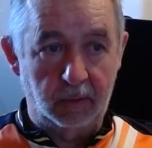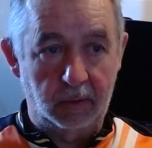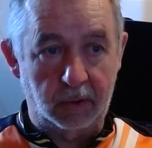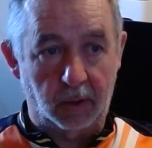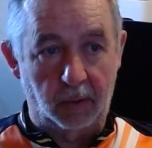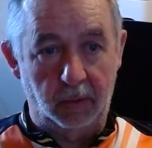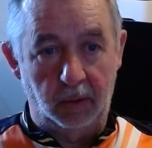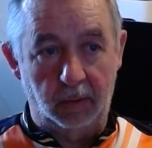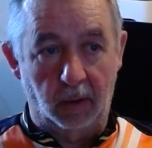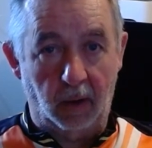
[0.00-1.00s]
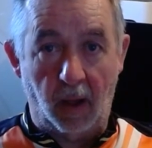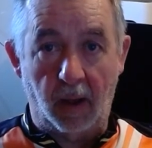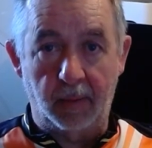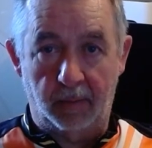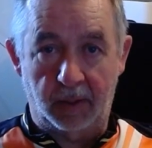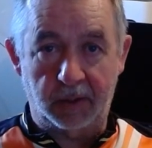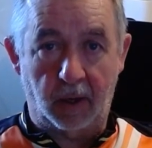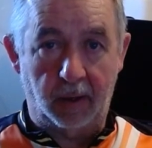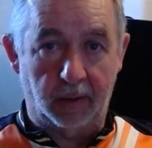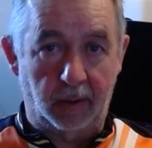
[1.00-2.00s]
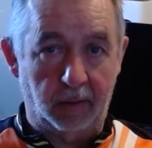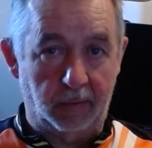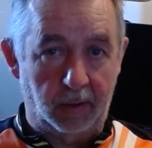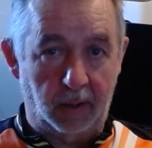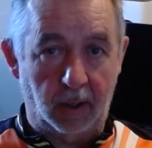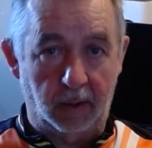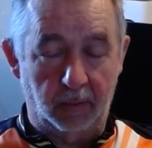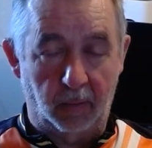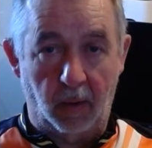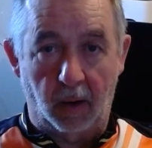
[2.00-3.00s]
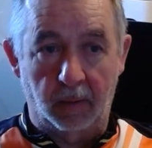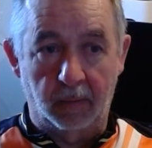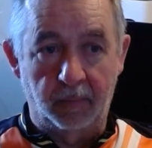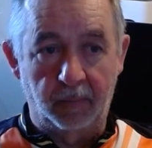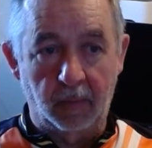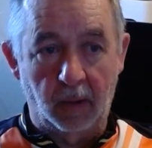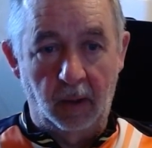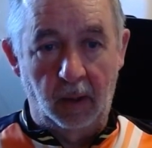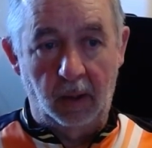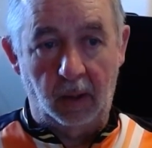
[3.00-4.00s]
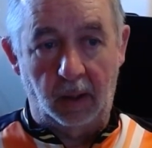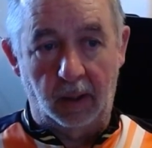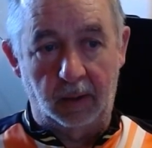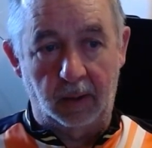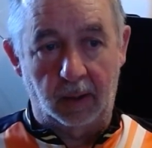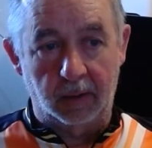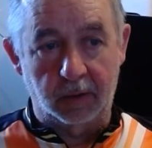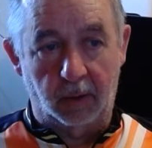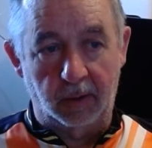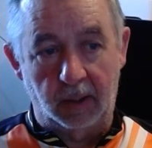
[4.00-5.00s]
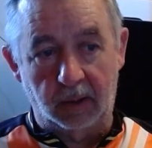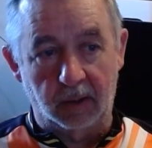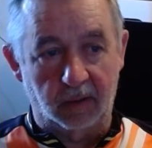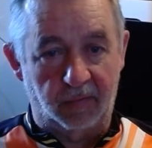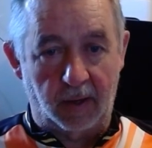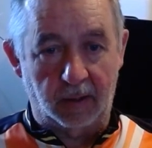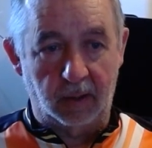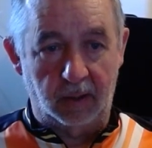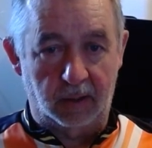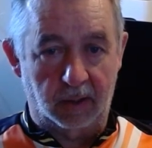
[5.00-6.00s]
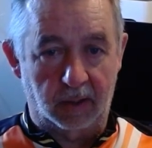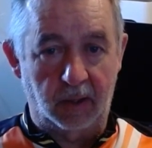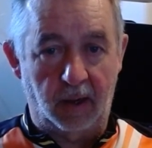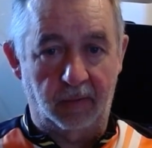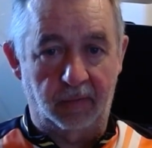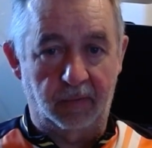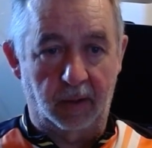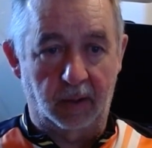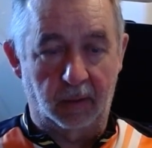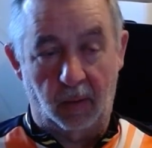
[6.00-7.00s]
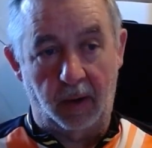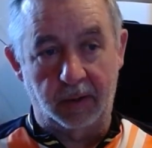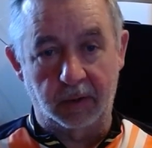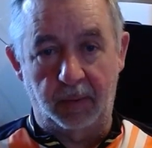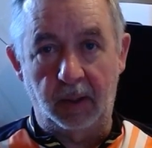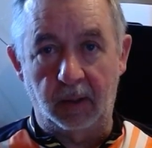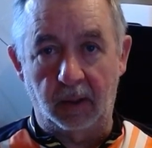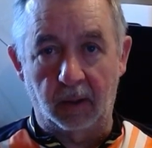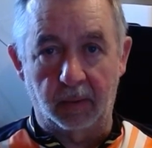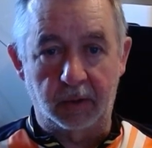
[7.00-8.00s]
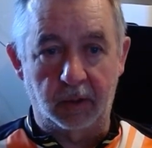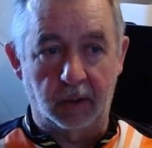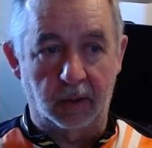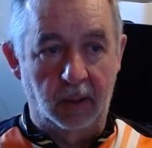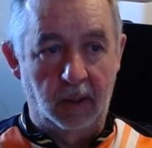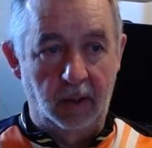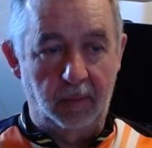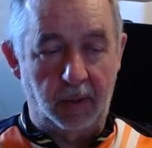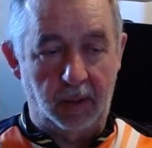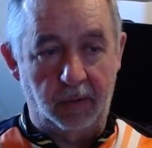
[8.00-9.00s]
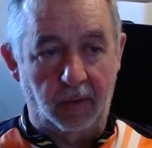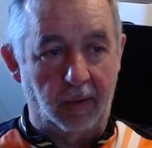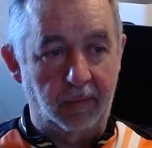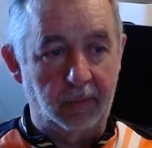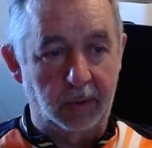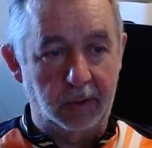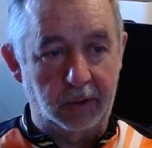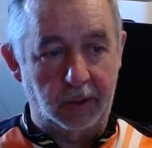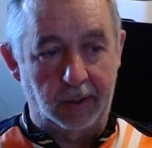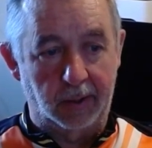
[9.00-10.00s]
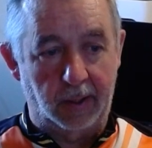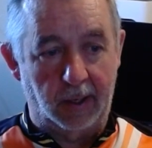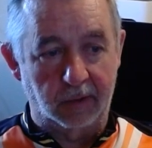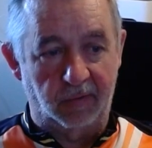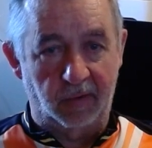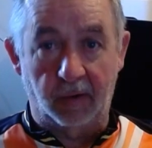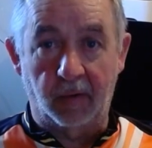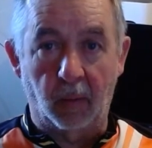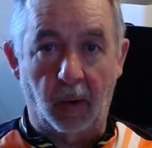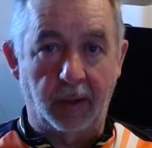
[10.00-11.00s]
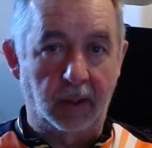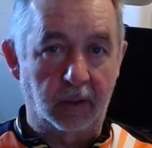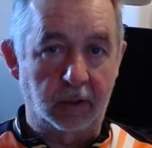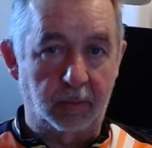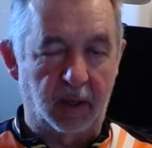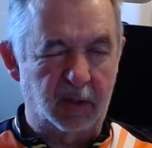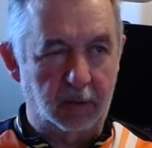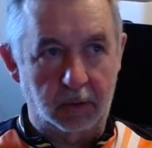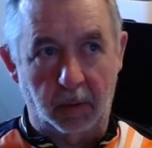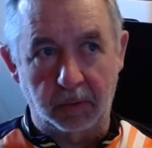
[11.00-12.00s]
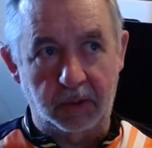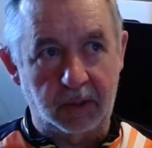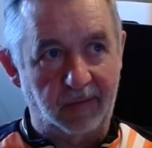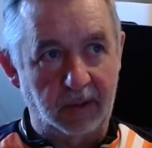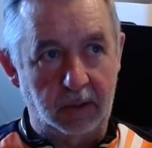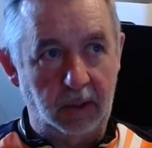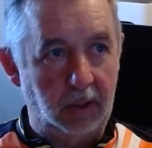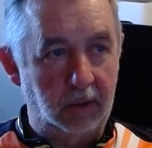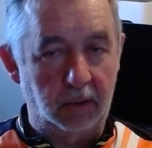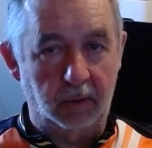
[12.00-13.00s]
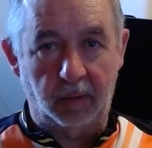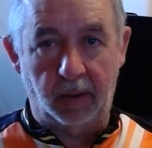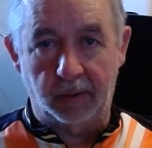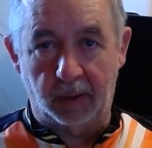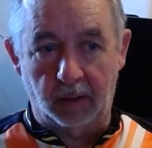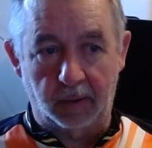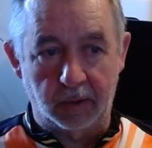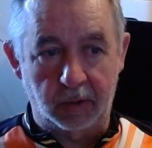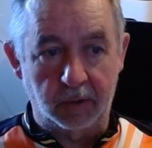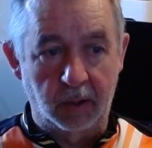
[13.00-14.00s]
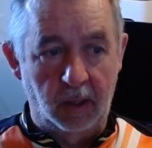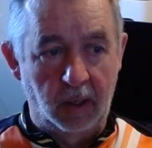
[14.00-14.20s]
so you can climb in a much higher gear than you can in the wah. And so I think that the fact that it doesn't have, like the wah has a pinion gear, pinion drive, which has a very wide gear spread, so it's about 17 to 300 gear inches.